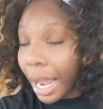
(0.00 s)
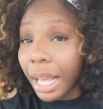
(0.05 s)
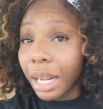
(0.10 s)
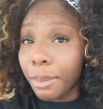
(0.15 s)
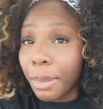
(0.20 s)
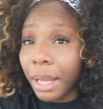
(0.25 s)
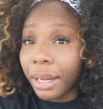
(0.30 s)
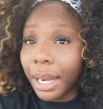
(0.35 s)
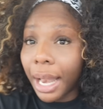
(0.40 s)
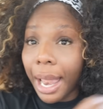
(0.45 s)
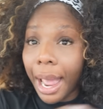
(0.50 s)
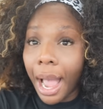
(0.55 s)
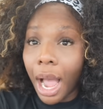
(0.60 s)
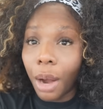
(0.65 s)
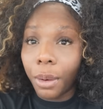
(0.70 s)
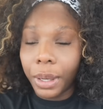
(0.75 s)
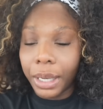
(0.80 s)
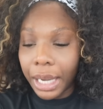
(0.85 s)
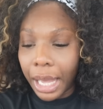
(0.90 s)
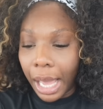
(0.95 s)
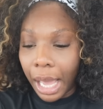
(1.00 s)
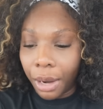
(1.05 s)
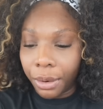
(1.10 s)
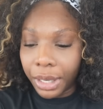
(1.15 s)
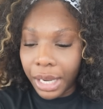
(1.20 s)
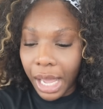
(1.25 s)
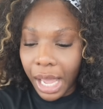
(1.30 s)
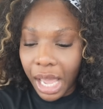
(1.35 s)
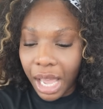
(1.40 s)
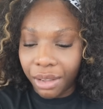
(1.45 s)
got about an hour and
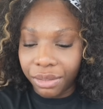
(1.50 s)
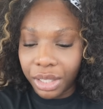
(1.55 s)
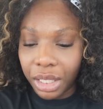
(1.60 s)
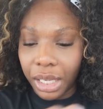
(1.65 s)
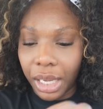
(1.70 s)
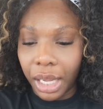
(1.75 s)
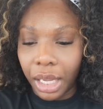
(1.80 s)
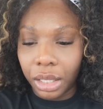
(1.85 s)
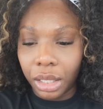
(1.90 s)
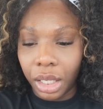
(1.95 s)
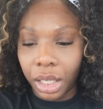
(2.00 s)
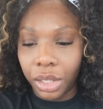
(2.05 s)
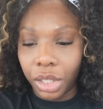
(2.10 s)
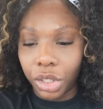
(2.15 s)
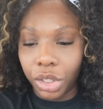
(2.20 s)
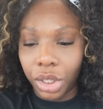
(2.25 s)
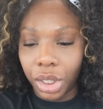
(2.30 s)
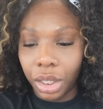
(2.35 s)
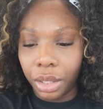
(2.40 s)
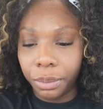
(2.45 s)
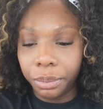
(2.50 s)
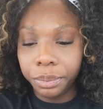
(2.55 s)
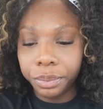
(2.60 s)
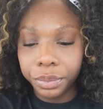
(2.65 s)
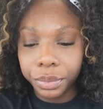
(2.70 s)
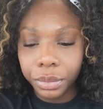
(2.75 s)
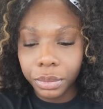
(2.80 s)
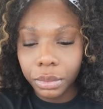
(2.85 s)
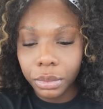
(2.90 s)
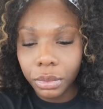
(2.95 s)
a half today in the gym,
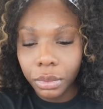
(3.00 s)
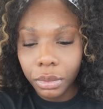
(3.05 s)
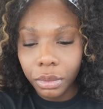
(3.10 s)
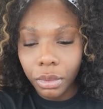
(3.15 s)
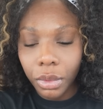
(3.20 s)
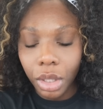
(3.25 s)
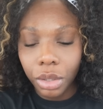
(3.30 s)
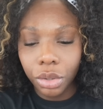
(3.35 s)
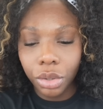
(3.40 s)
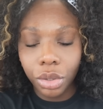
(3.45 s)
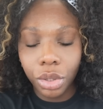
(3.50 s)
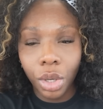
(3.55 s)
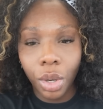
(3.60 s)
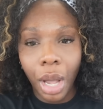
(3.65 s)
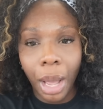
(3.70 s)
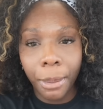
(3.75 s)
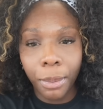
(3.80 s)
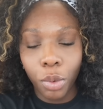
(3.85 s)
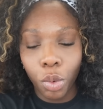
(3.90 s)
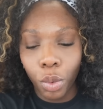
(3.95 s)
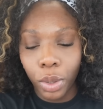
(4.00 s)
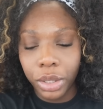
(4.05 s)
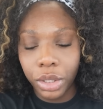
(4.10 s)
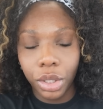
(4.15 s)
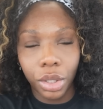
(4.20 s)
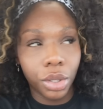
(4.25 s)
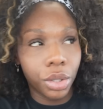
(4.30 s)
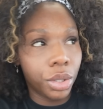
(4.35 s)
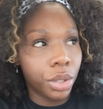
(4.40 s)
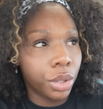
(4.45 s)
so I'm going
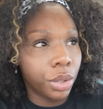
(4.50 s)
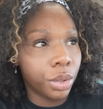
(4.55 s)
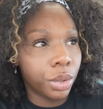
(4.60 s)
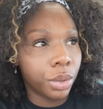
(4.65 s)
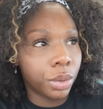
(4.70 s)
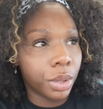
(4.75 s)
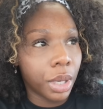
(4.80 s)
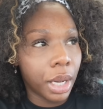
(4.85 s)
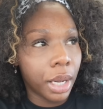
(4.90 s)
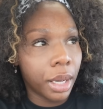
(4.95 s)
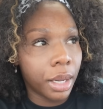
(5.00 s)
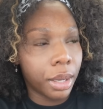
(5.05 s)
to do